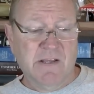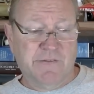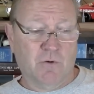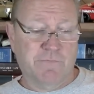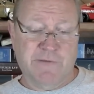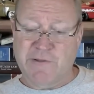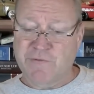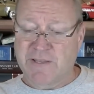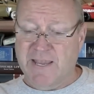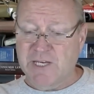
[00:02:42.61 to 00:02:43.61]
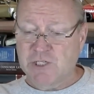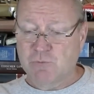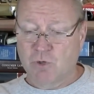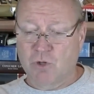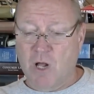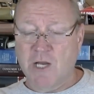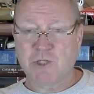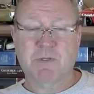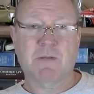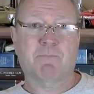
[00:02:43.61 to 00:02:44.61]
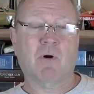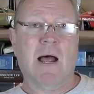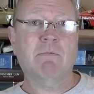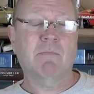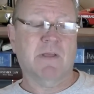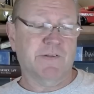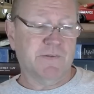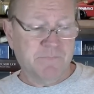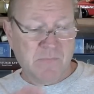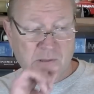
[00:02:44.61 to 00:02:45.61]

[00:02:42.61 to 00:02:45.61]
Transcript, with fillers: So investigations were launched, but the problem is